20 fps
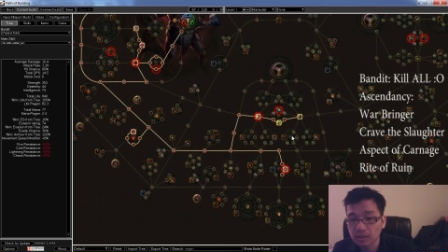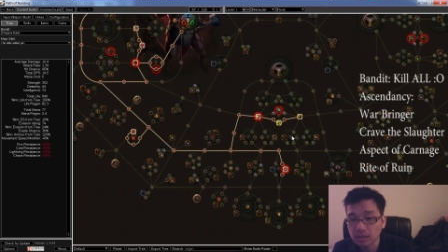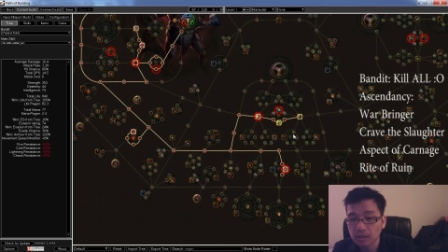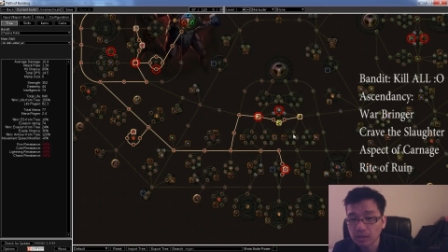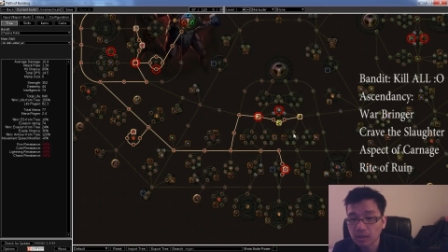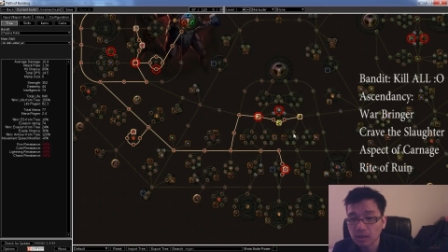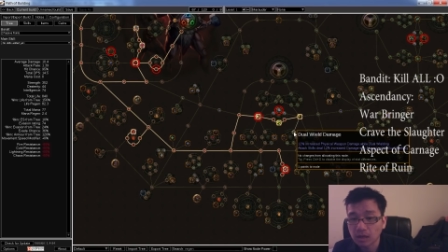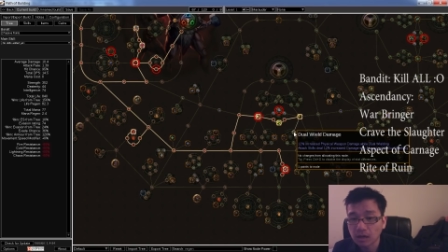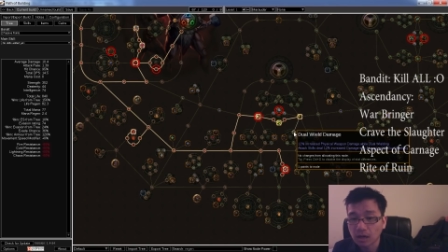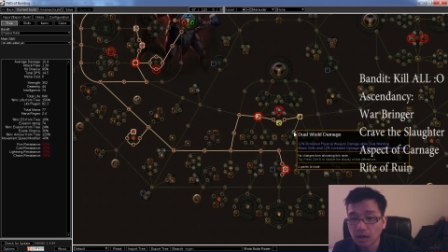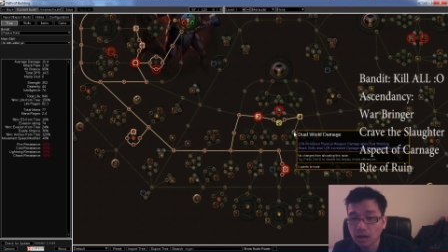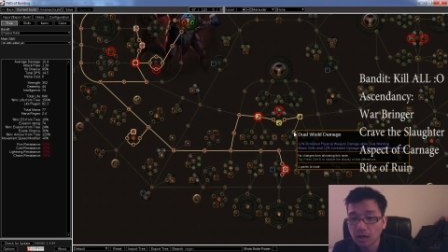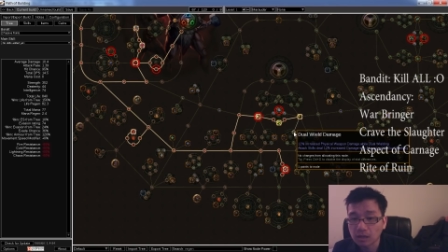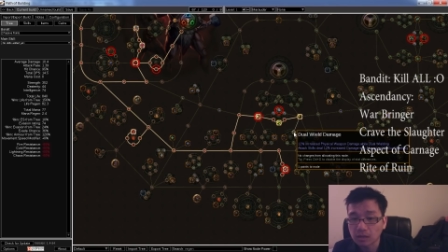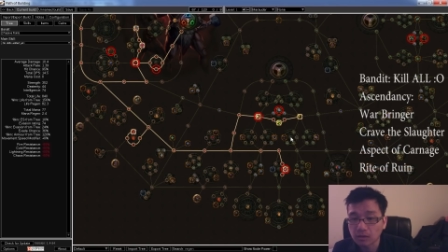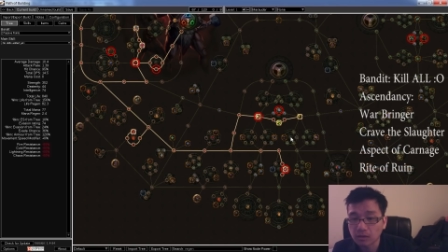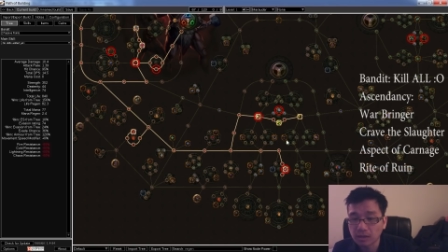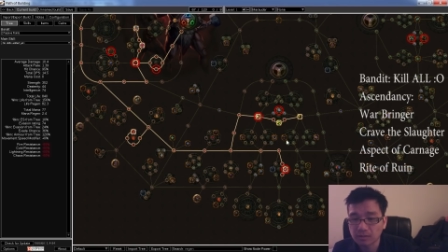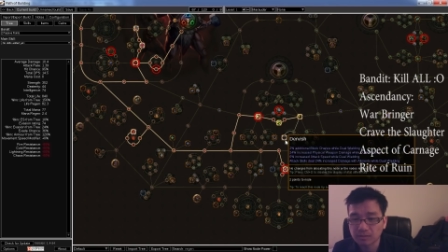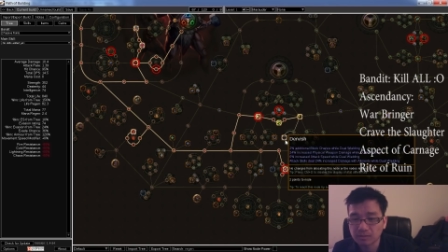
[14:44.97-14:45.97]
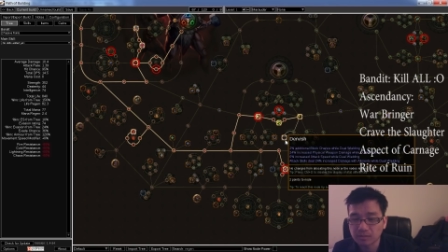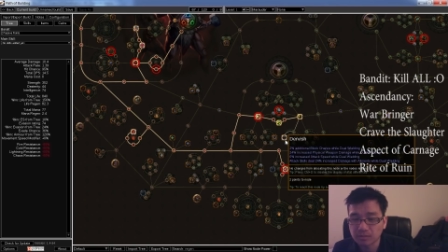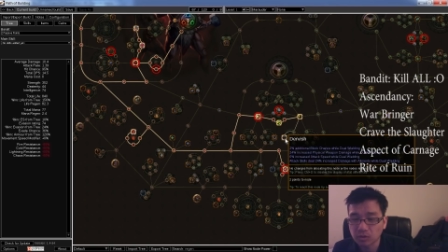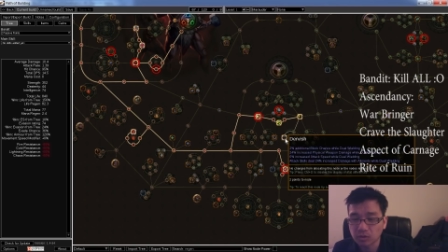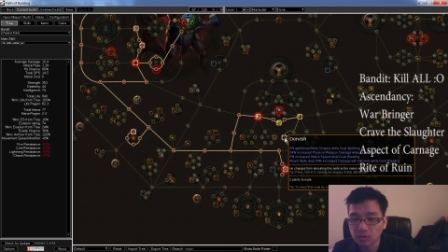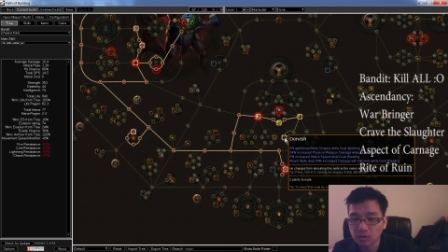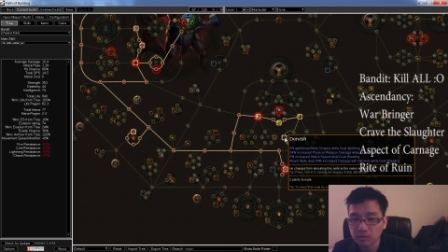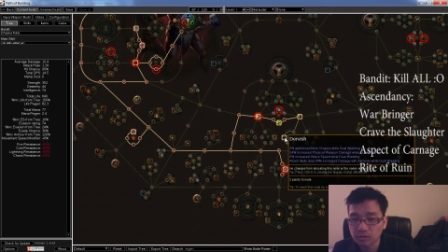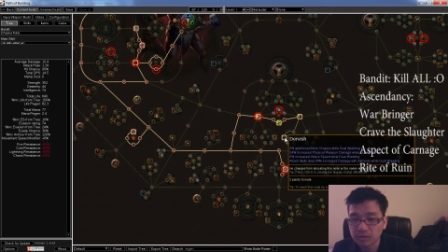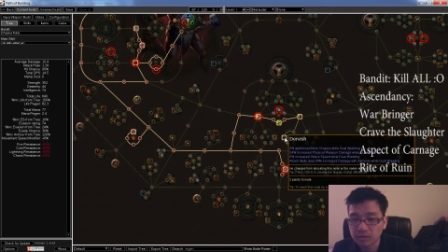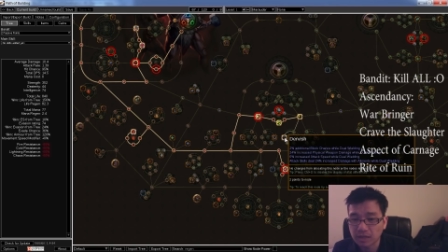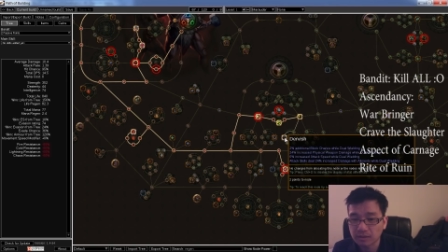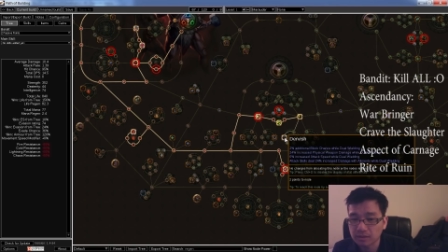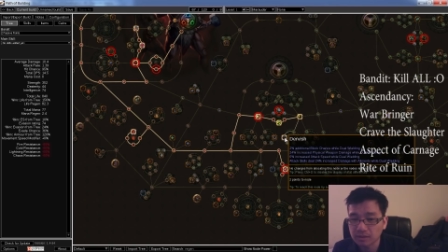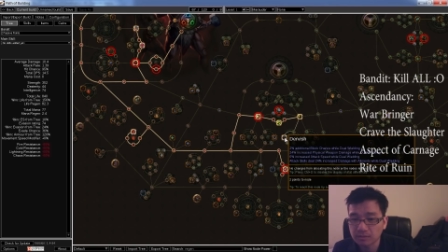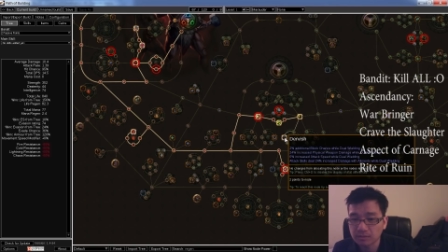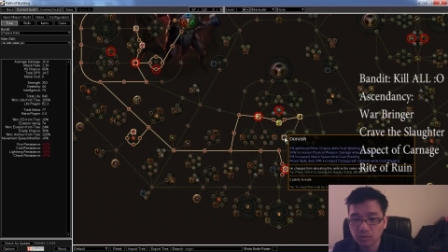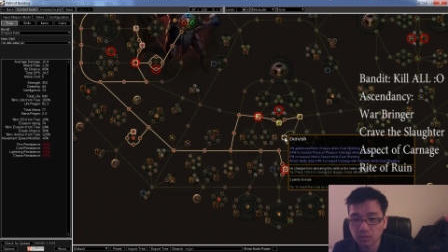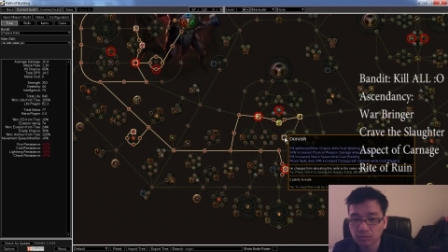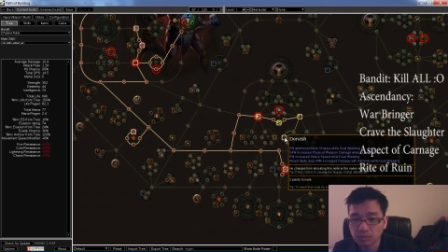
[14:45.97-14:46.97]
Uh, go ahead and put that
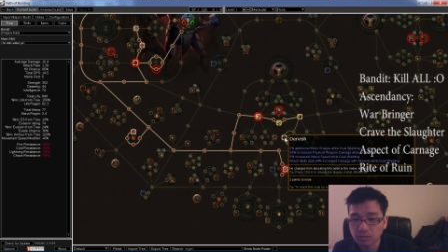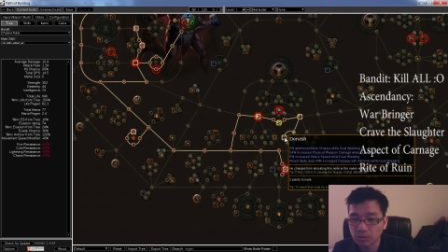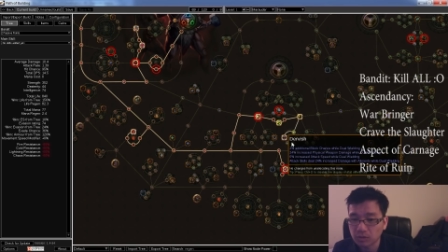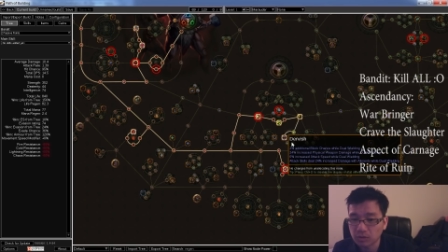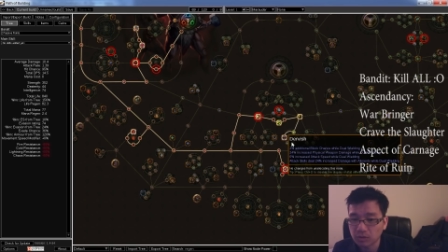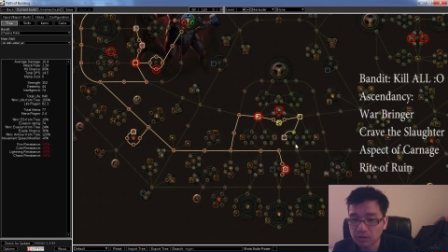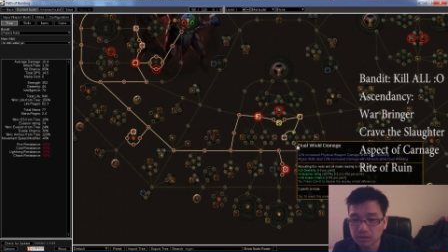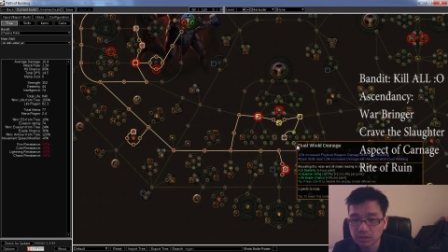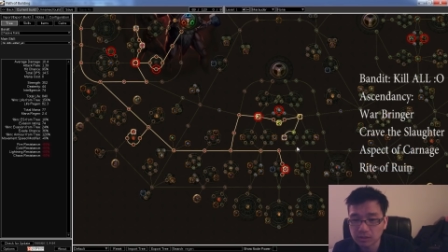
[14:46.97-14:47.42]
put points into